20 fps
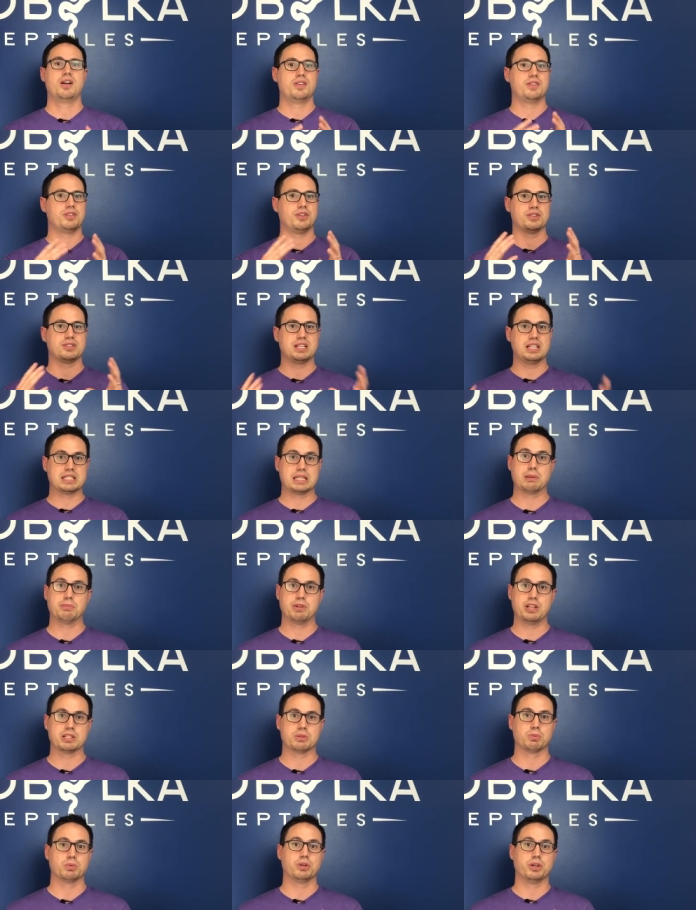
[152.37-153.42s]
You can see some of
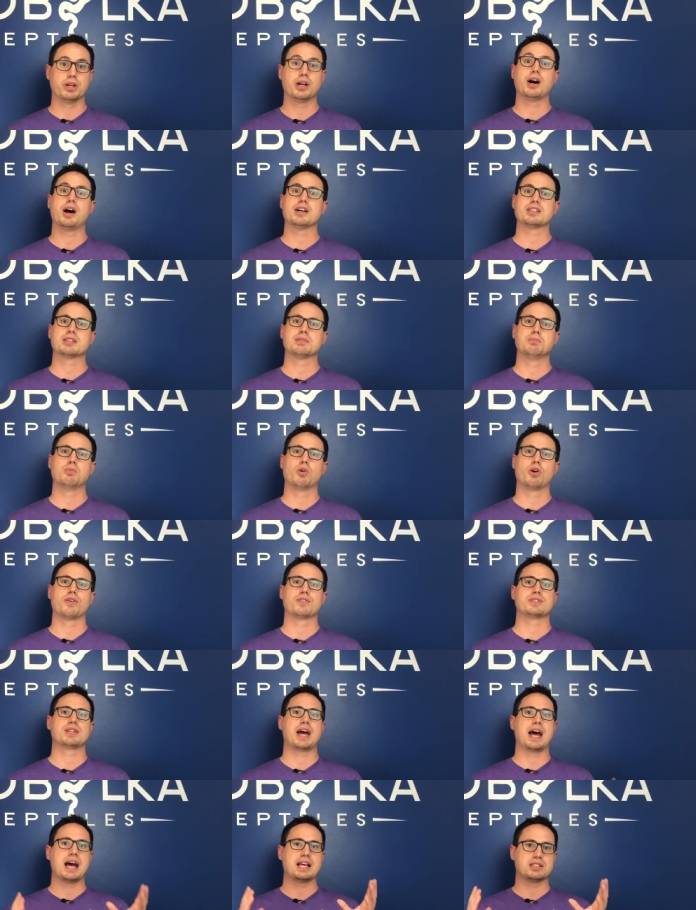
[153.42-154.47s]
these really awesome
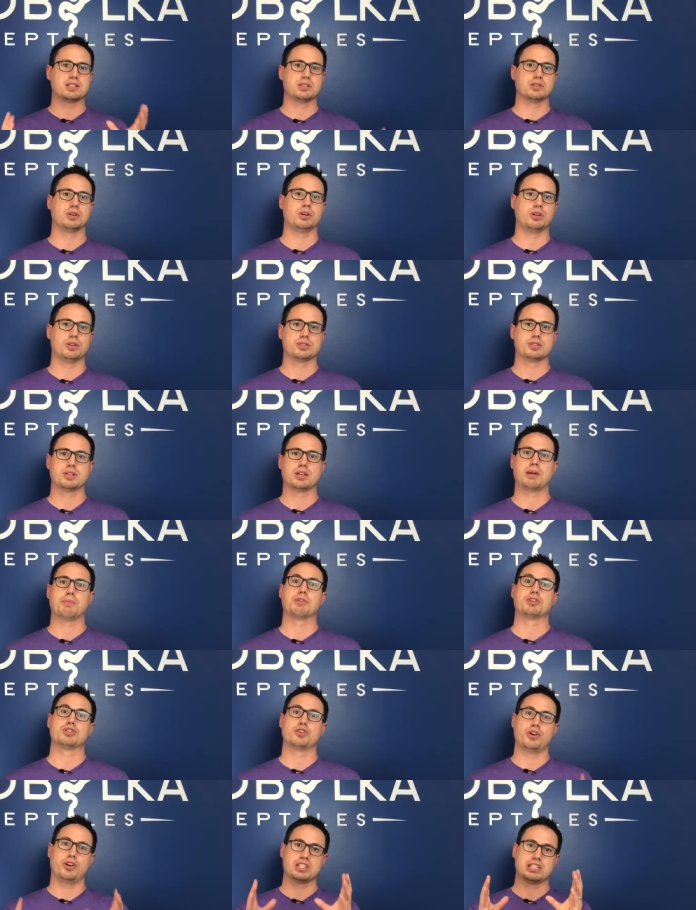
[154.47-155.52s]
morphs as adults. And I'm gonna
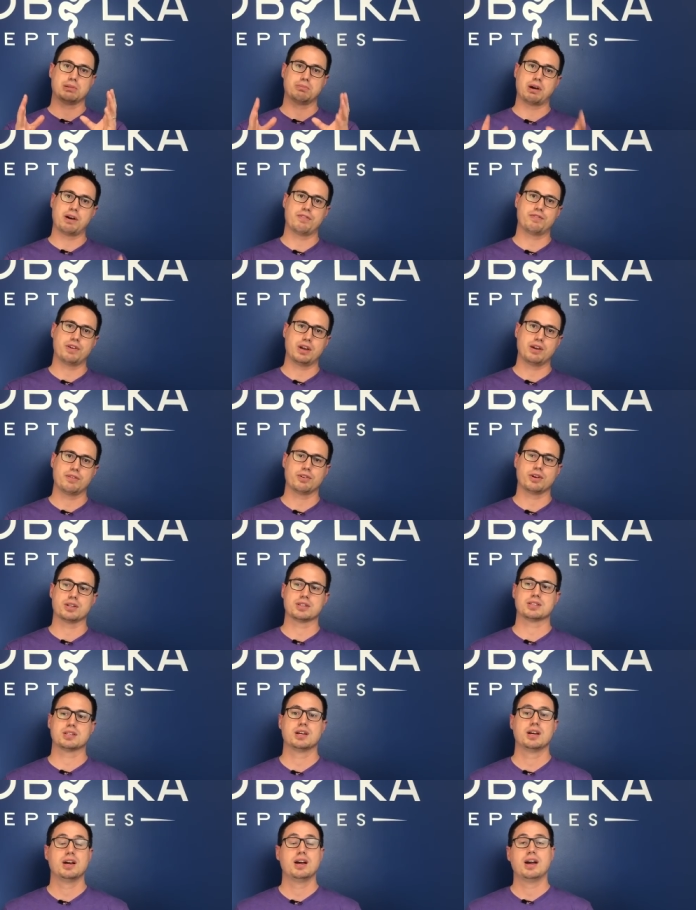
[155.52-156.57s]
show you some of my
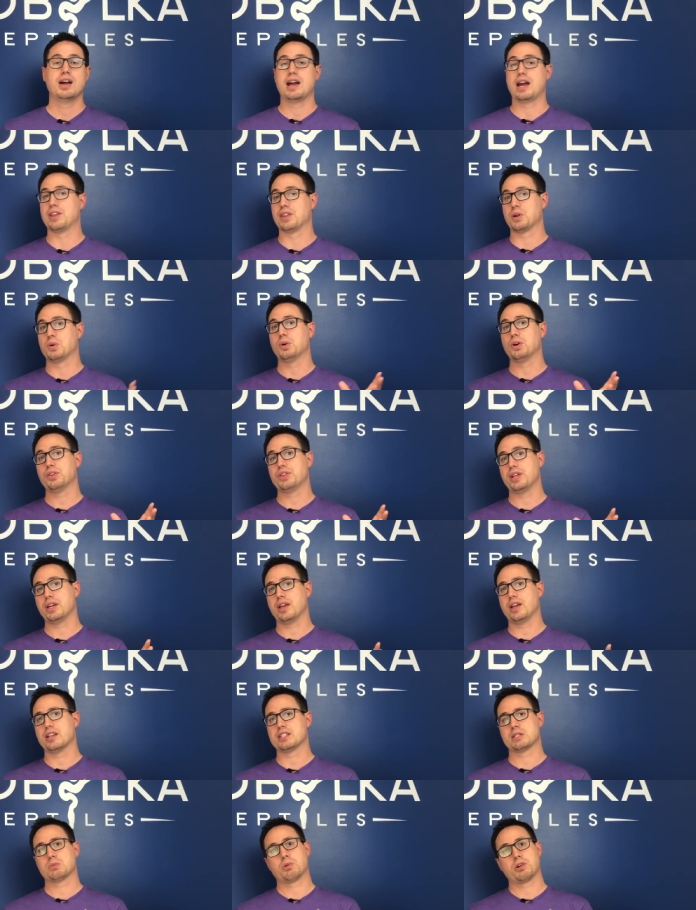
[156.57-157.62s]
favorites. And the cool thing
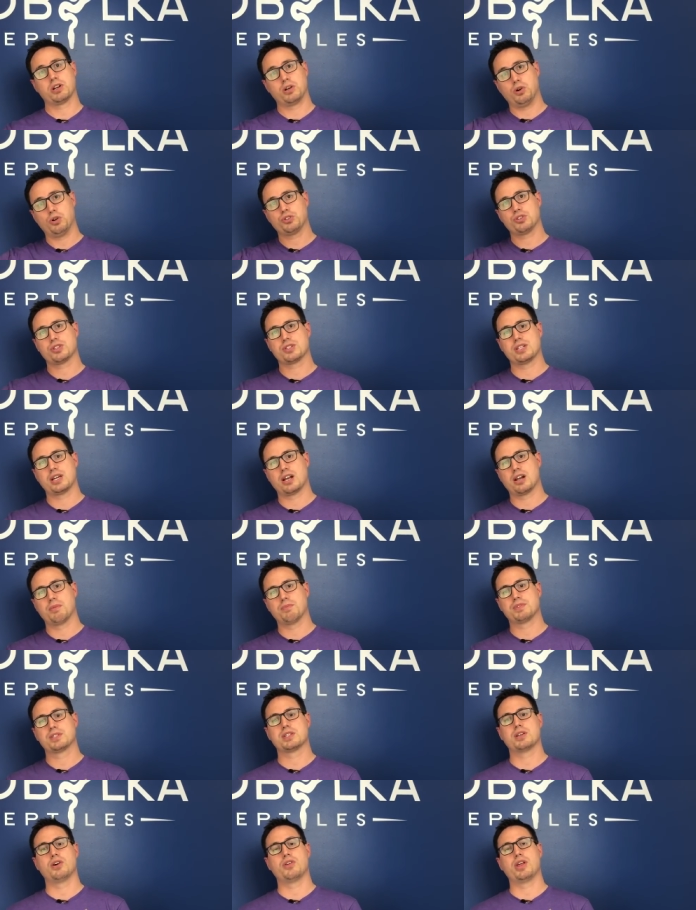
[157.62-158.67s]
is, is we're gonna ultrasound them
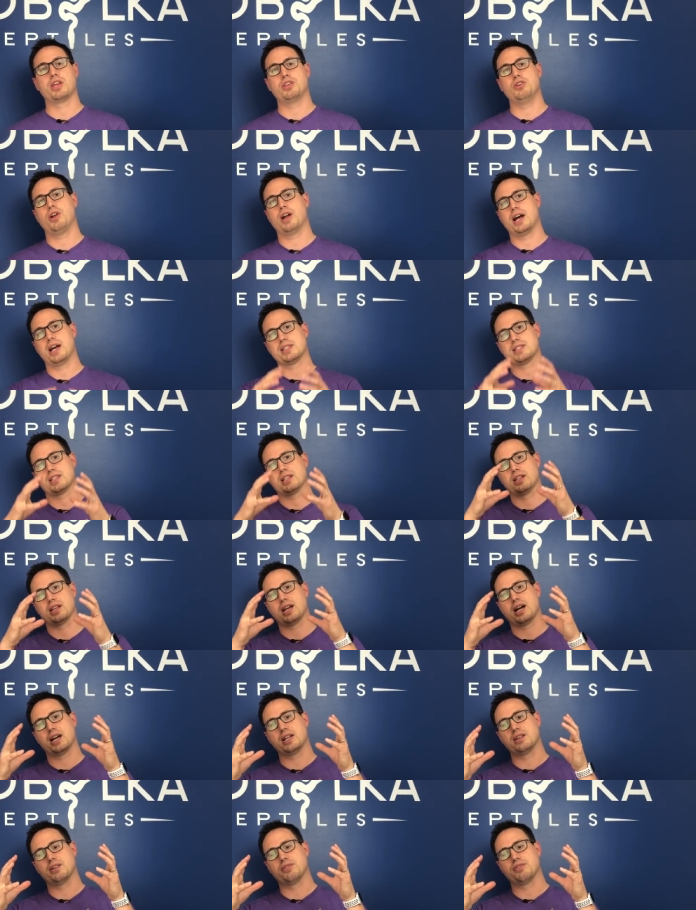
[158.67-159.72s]
so that you guys can
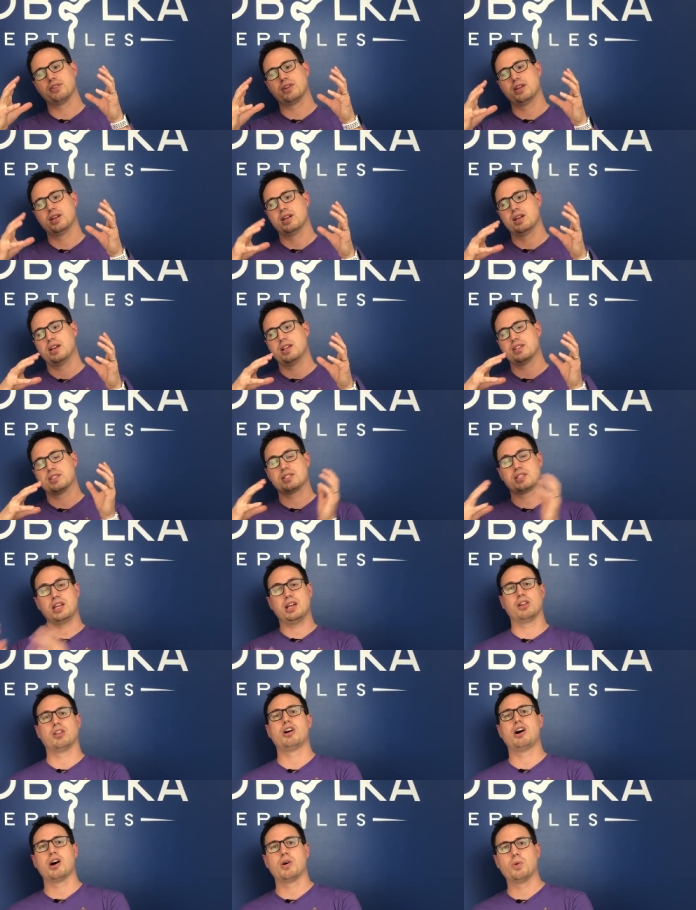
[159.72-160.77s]
kind of see
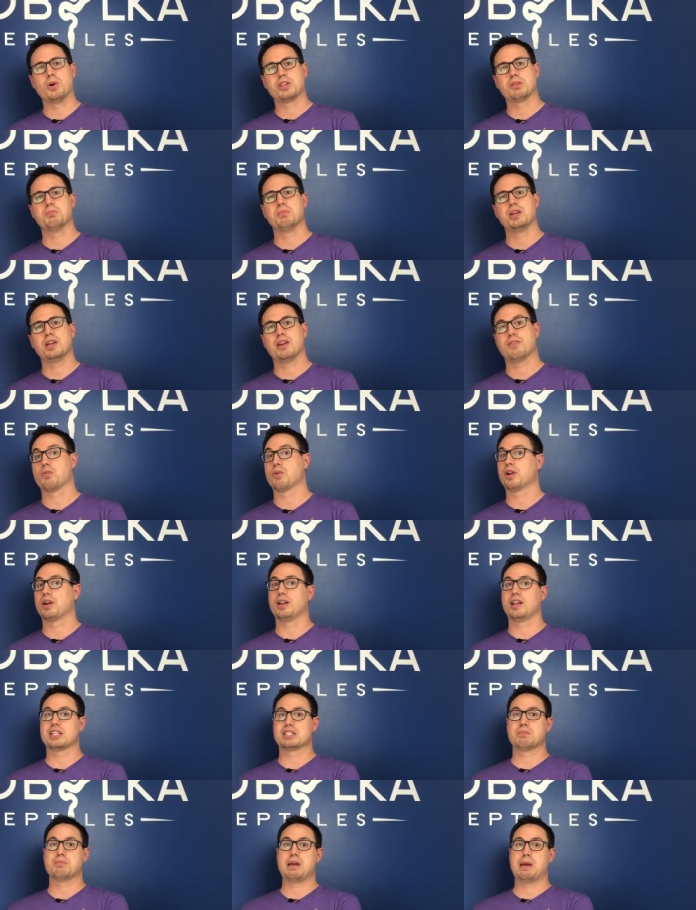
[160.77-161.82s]
along with me if we're gonna
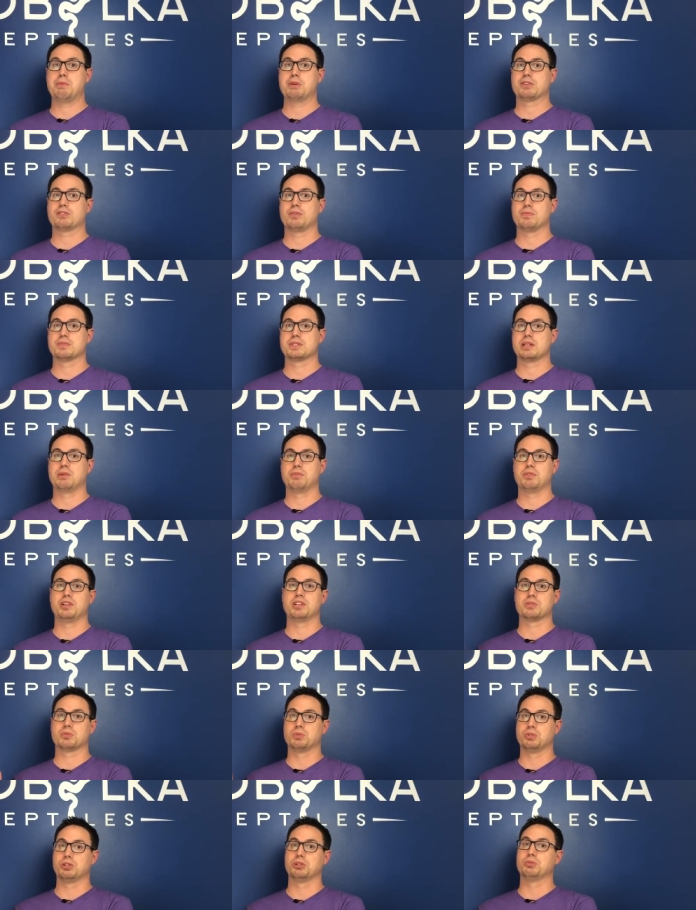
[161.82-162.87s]
get some babies from some of these
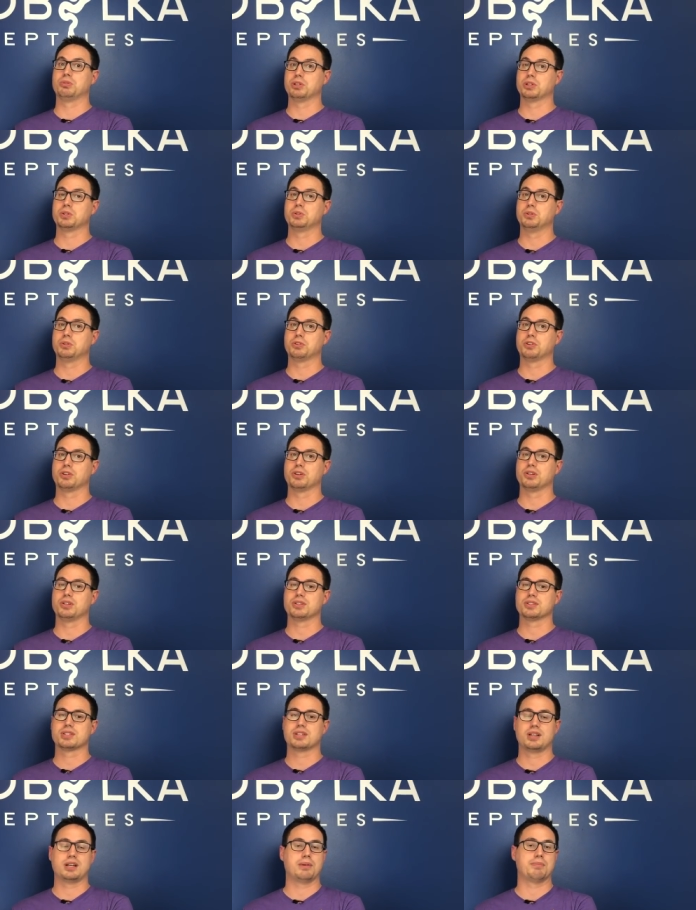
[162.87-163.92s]
really, really cool
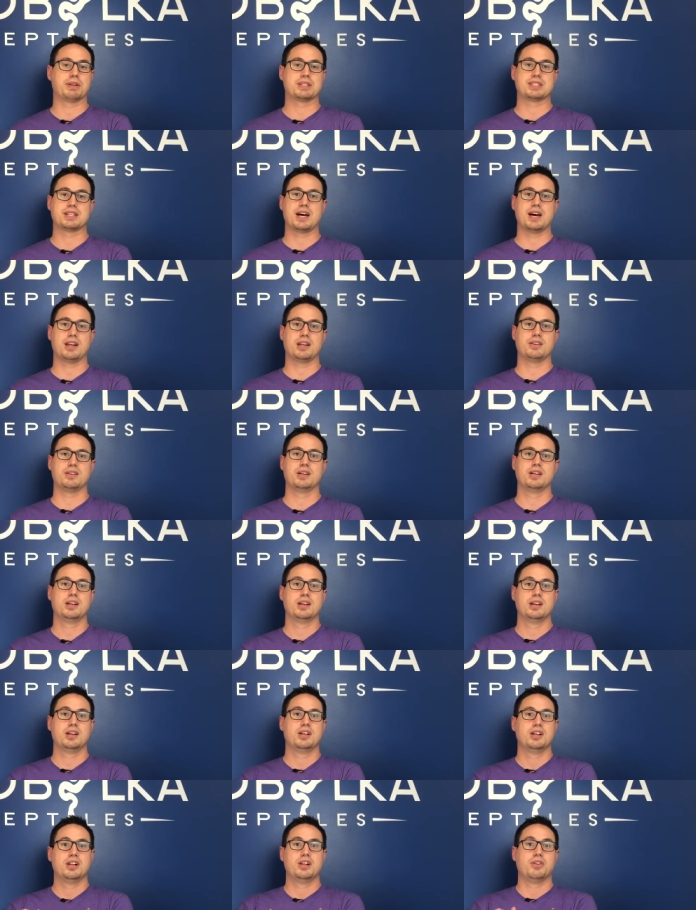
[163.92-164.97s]
girls. I'm excited.
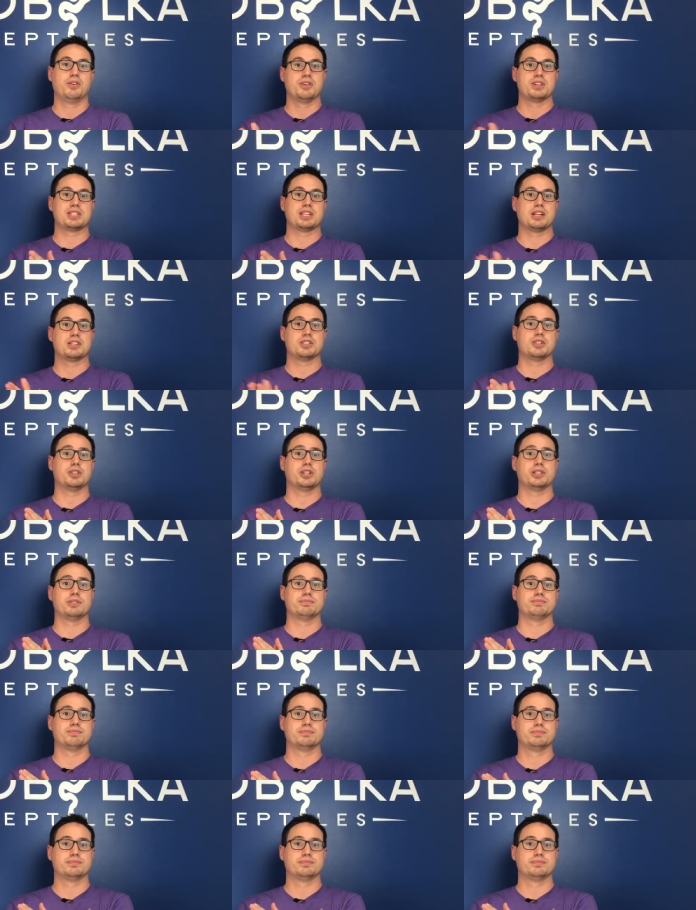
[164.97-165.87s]
Let's get to it.